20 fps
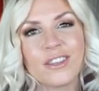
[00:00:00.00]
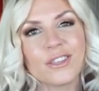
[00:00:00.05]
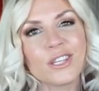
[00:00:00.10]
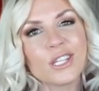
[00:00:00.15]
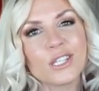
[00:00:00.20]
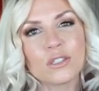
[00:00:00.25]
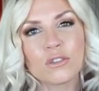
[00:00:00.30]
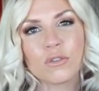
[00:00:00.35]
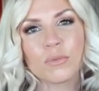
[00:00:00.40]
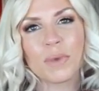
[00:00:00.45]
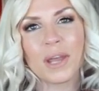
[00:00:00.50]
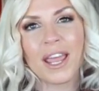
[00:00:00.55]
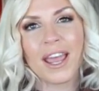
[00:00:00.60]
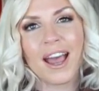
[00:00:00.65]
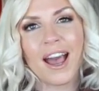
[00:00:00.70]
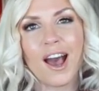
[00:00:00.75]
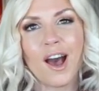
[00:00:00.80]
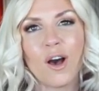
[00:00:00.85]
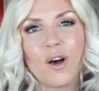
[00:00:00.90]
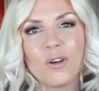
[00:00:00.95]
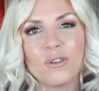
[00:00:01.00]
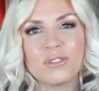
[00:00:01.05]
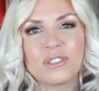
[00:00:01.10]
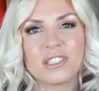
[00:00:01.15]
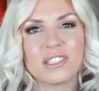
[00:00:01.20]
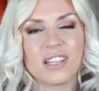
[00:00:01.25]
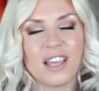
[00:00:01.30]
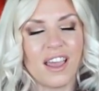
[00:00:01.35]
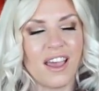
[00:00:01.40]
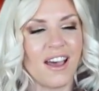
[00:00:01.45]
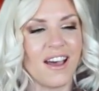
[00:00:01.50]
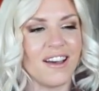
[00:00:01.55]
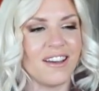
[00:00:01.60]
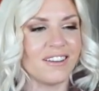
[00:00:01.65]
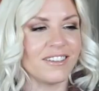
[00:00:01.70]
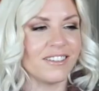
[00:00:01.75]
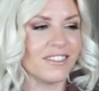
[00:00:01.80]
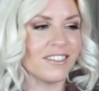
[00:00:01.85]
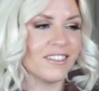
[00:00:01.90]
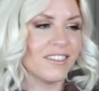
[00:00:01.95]
things for my house
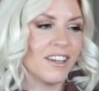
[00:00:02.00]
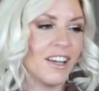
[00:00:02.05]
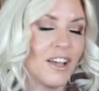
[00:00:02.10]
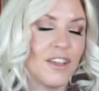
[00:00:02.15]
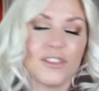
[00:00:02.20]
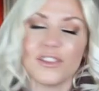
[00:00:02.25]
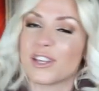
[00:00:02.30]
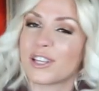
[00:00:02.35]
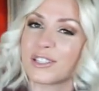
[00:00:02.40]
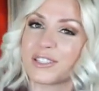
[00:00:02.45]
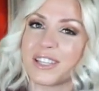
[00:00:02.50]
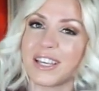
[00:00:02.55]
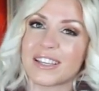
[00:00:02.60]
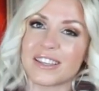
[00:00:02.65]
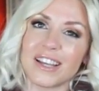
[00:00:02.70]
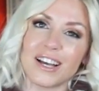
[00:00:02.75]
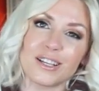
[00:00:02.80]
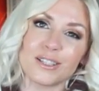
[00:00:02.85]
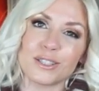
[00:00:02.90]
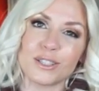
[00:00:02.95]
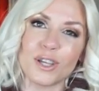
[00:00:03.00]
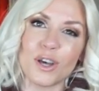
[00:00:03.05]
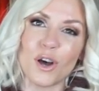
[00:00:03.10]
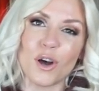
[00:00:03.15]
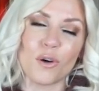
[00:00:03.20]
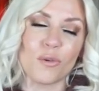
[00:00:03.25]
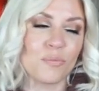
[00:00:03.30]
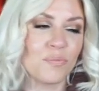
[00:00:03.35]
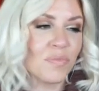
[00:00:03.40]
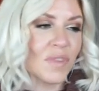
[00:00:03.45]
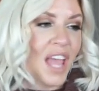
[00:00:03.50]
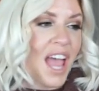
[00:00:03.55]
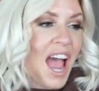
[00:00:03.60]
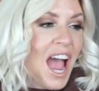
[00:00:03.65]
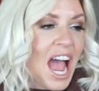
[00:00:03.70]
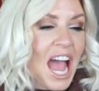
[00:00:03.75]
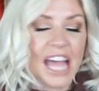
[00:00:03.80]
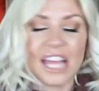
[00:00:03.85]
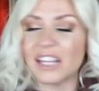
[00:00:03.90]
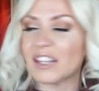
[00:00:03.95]
and things like that. So
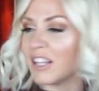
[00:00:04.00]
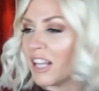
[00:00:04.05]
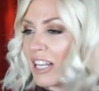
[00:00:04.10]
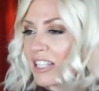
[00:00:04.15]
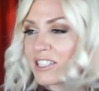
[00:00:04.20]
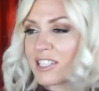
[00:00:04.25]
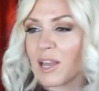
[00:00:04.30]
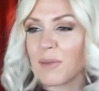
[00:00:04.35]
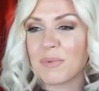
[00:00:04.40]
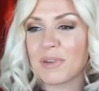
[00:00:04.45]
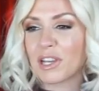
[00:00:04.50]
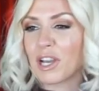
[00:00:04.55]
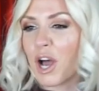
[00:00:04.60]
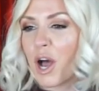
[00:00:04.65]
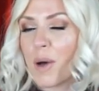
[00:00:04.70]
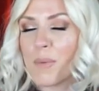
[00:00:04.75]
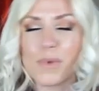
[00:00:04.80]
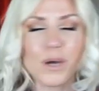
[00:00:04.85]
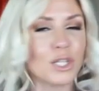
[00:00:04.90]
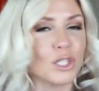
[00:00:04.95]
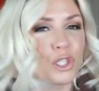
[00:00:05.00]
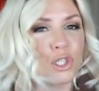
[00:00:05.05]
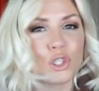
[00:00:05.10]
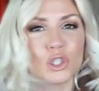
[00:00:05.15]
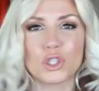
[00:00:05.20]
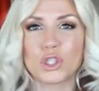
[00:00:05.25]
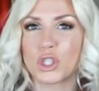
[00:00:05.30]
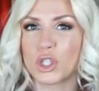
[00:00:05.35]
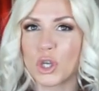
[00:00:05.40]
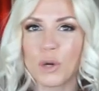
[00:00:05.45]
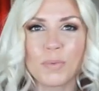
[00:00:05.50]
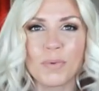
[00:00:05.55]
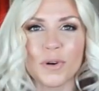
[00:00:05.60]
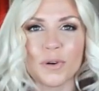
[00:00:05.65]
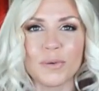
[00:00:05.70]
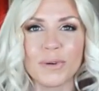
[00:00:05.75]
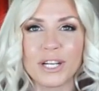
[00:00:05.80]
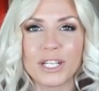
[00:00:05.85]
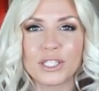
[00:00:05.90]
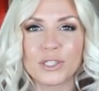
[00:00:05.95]
unless I become a
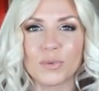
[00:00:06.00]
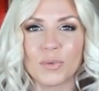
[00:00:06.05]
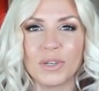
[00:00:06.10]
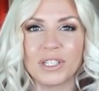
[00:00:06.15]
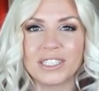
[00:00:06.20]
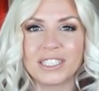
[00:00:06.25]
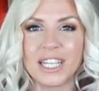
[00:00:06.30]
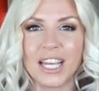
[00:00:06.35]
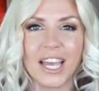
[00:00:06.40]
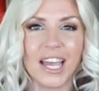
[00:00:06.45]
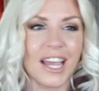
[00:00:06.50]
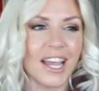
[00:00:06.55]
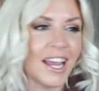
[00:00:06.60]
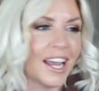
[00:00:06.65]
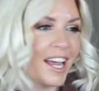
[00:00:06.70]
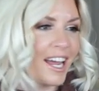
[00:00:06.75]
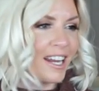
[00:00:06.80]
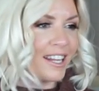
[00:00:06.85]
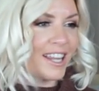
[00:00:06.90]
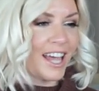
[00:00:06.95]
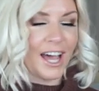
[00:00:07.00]
super rich one day and